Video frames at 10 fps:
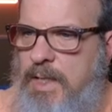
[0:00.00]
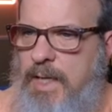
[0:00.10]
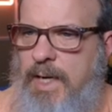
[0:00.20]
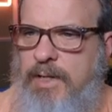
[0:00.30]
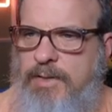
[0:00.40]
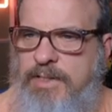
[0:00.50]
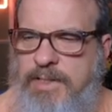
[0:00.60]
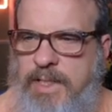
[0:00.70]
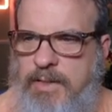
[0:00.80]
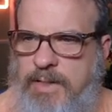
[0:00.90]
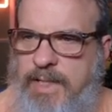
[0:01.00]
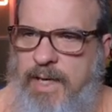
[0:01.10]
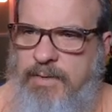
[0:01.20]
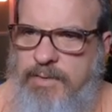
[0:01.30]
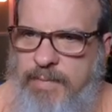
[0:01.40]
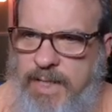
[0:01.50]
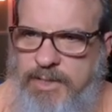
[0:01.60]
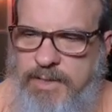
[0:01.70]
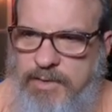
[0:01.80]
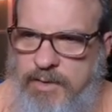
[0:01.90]
I know this is getting on Gathering the
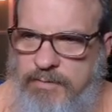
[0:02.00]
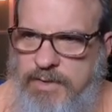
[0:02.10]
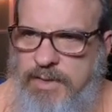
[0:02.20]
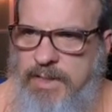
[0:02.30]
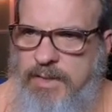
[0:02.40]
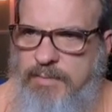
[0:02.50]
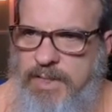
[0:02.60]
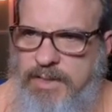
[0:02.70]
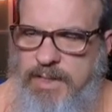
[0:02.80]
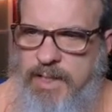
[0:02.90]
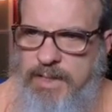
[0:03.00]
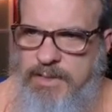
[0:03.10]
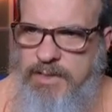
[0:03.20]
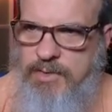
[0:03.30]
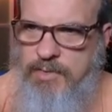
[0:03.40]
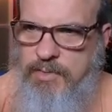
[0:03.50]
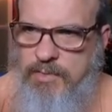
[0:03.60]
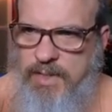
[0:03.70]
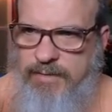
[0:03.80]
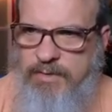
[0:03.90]
Magic's nerves because he likes to
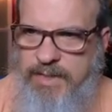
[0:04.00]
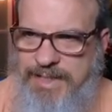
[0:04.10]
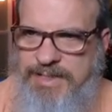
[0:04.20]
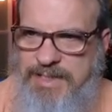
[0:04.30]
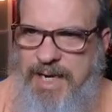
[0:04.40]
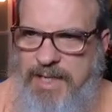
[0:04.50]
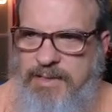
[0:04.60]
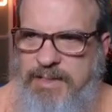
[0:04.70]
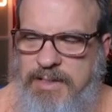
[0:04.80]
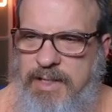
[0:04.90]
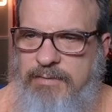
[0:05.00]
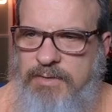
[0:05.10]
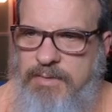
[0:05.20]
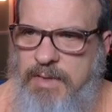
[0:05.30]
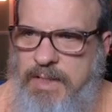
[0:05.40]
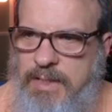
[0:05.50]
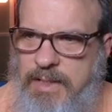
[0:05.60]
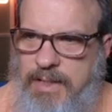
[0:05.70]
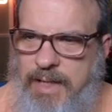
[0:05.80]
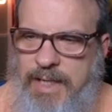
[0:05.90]
level exactly to level.
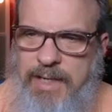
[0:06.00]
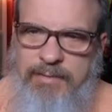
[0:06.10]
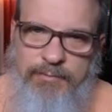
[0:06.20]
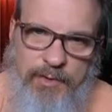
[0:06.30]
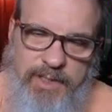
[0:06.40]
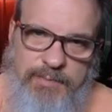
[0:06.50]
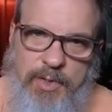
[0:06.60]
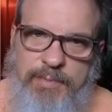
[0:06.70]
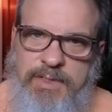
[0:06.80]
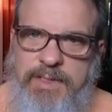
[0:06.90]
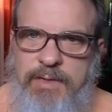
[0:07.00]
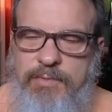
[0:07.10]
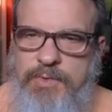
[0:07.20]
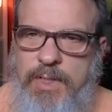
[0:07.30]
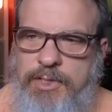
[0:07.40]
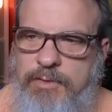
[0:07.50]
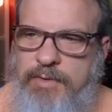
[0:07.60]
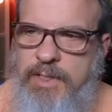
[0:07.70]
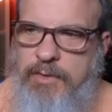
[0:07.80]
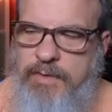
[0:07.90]
And for his purposes, I was watching a
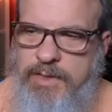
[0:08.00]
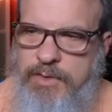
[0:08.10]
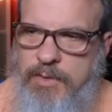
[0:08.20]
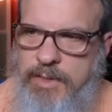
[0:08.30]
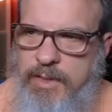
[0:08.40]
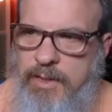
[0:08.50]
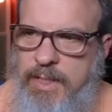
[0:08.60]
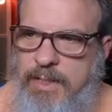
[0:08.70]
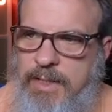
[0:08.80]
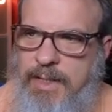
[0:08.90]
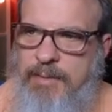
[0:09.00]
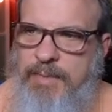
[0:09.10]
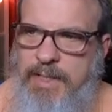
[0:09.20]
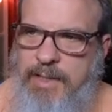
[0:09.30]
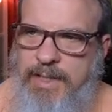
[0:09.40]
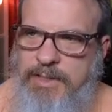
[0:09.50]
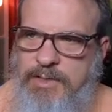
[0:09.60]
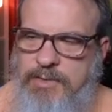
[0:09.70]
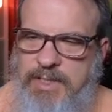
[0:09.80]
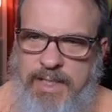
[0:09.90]
video of his earlier. He likes
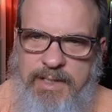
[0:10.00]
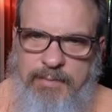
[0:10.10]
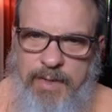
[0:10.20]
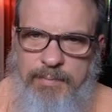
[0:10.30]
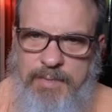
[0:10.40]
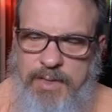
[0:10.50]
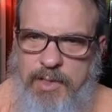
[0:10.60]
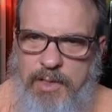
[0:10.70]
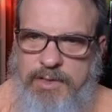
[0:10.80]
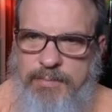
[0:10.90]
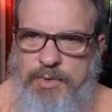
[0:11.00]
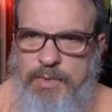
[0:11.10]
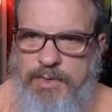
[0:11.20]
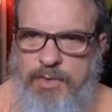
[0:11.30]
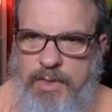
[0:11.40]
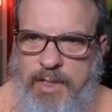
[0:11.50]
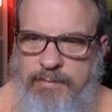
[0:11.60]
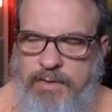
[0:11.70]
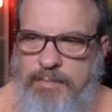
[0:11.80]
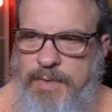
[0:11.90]
to take them up, the cards up to a certain
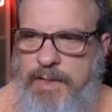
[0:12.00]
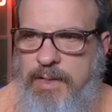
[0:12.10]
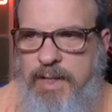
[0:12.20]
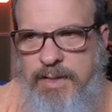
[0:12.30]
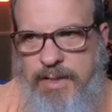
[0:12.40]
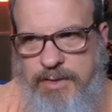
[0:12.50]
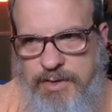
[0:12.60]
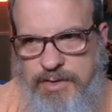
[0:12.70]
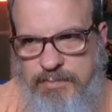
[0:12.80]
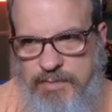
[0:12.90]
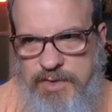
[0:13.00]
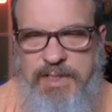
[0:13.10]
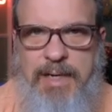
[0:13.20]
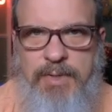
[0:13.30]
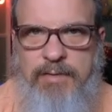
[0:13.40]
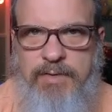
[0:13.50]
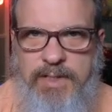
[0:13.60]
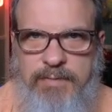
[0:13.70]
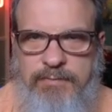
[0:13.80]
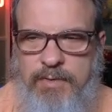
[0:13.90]
level, and then just stop leveling
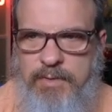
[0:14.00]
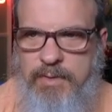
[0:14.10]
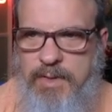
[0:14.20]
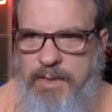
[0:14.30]
them for